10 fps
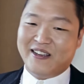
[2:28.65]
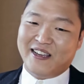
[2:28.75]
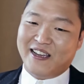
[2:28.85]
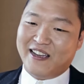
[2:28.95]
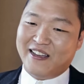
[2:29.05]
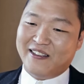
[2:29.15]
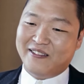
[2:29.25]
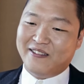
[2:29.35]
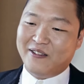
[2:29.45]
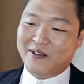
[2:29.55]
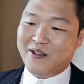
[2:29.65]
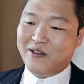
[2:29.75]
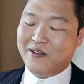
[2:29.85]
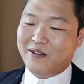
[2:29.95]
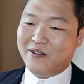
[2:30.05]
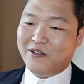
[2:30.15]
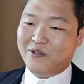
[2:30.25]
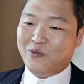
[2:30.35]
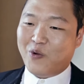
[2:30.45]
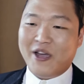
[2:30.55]
Soon, the same
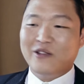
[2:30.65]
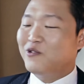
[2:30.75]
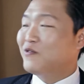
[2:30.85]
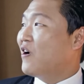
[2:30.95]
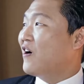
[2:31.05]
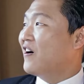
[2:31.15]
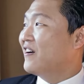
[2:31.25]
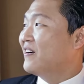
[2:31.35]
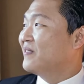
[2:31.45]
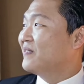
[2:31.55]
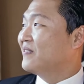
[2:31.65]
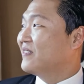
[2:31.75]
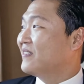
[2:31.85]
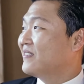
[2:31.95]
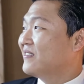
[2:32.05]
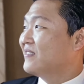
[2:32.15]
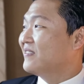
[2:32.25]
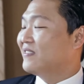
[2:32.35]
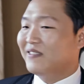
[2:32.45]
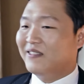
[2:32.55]
agency that signed up Cho called PSY 2 to make
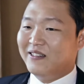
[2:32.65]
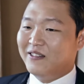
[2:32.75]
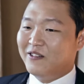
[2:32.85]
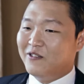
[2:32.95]
an album.